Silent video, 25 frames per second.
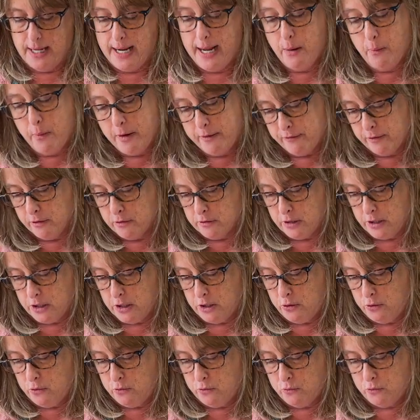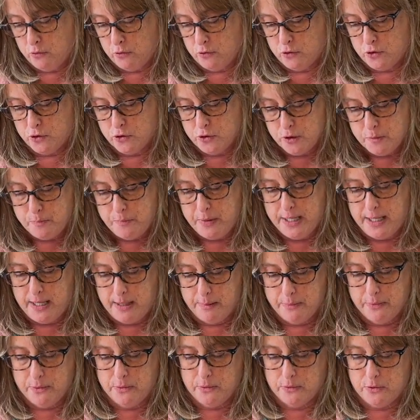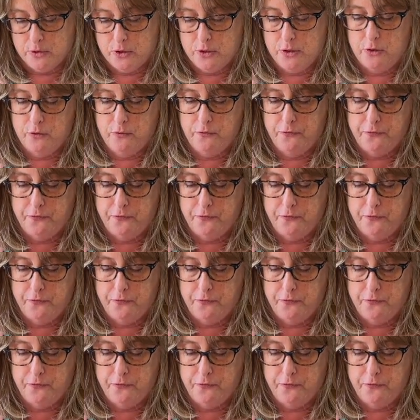However, you should be able to